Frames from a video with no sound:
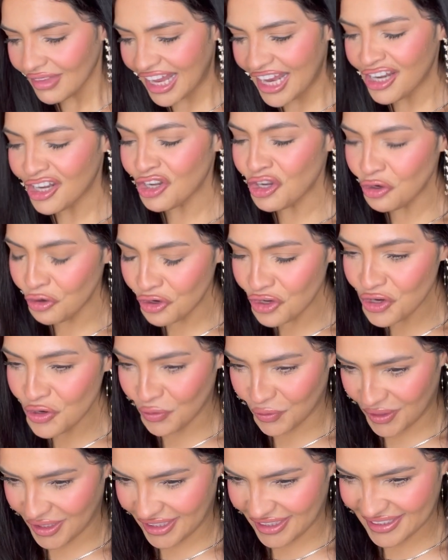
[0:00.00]
new
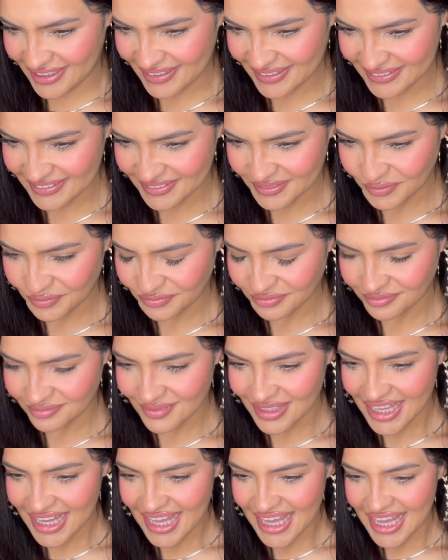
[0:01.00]
york
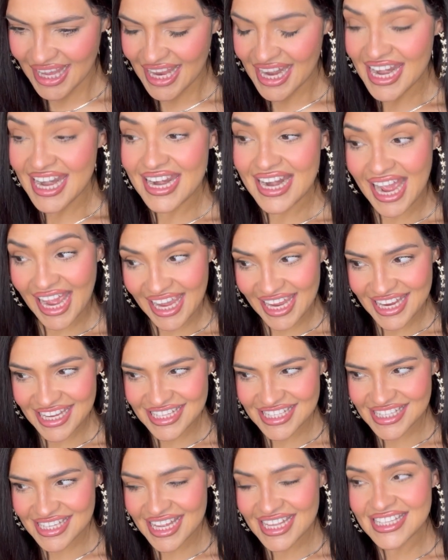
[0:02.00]

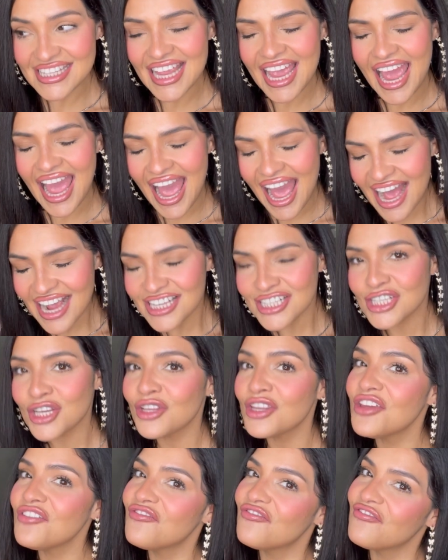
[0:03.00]
nights it's
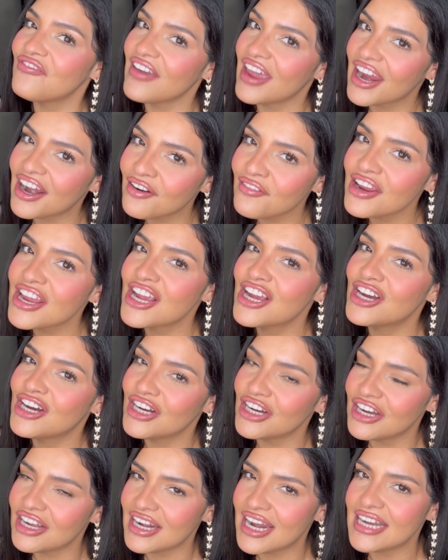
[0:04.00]
actually very
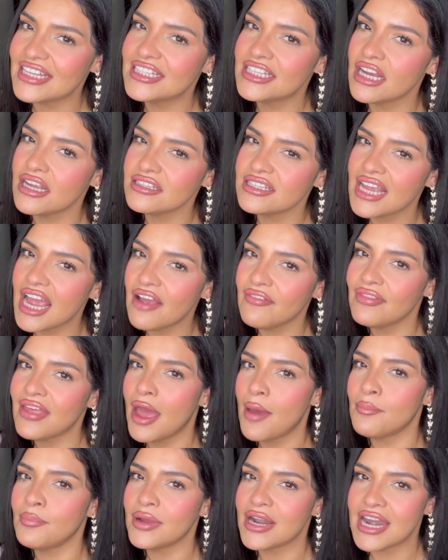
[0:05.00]
good it does have
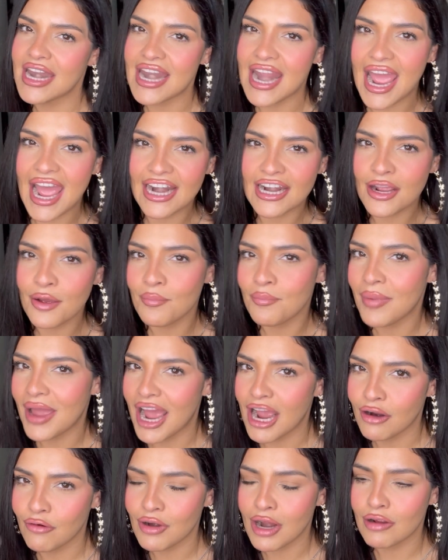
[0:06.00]
that banana
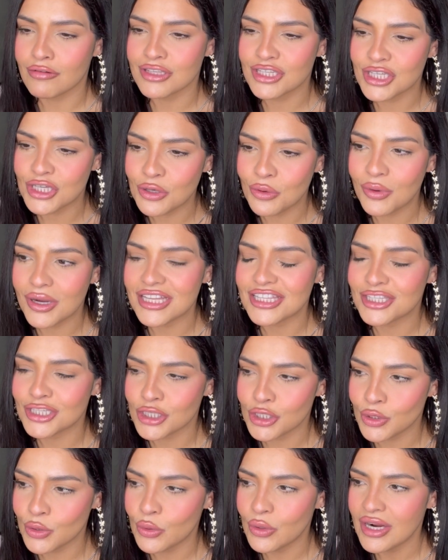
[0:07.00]
background to it
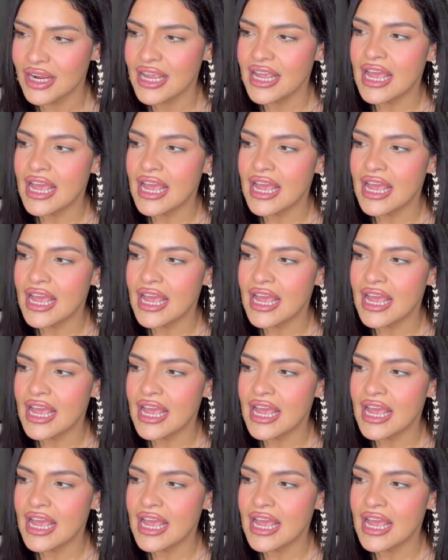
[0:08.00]
too